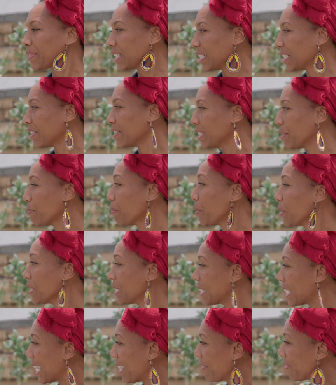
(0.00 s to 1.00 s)
you know it's important
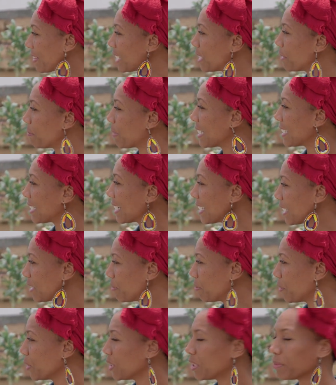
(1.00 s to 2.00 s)
to have this space here it's
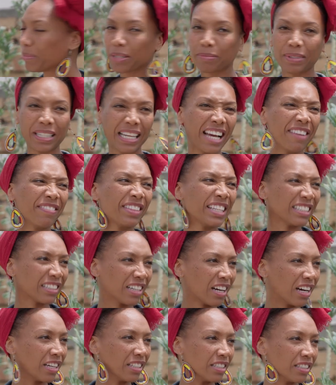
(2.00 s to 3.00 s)
important to be able to have these
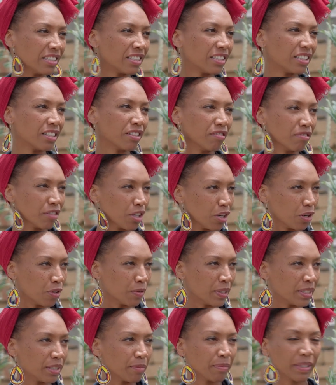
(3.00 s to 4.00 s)
gardens to grow
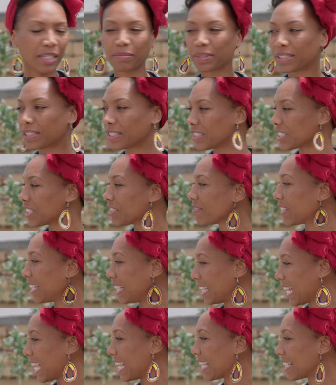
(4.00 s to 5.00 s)
and to be able to just
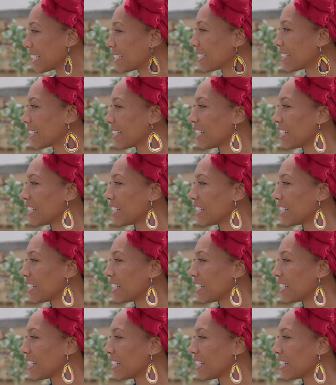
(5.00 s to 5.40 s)
relax